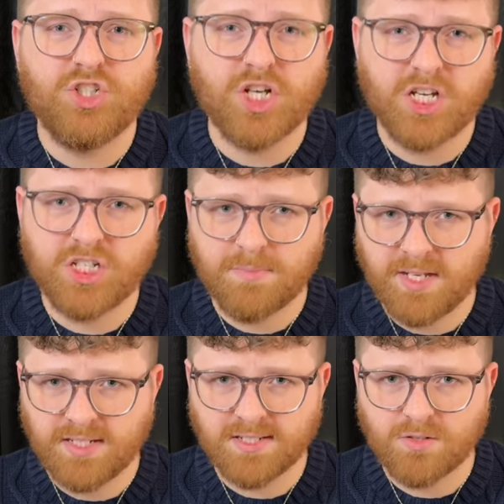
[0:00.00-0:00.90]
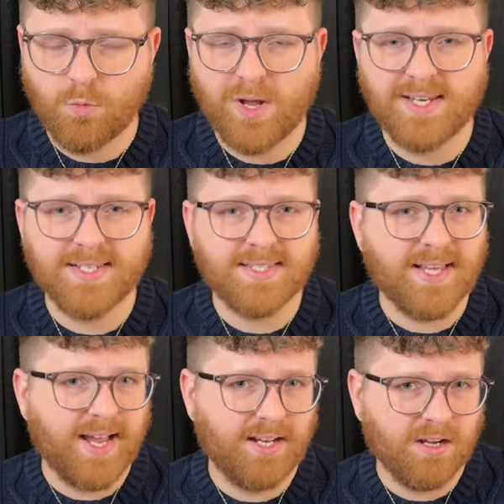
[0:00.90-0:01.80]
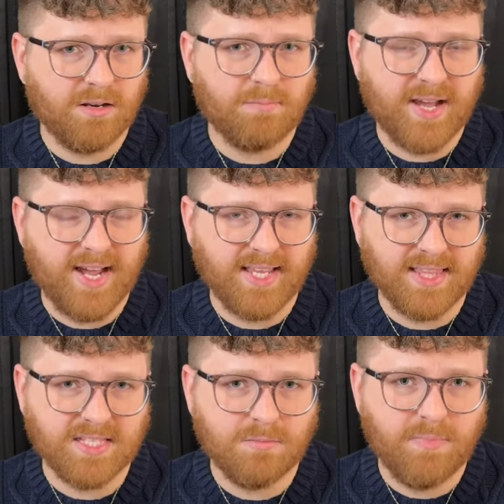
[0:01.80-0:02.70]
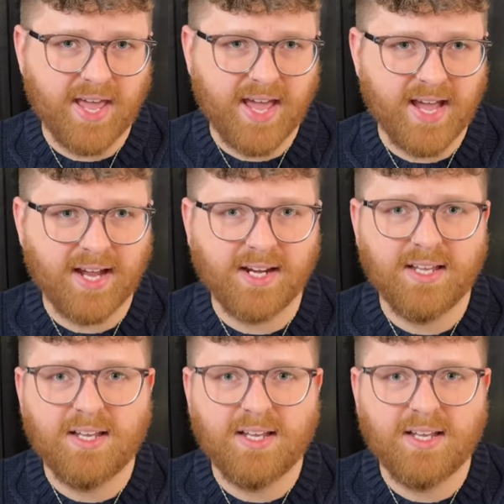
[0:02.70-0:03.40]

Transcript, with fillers: judgment when deciding on buying this bag.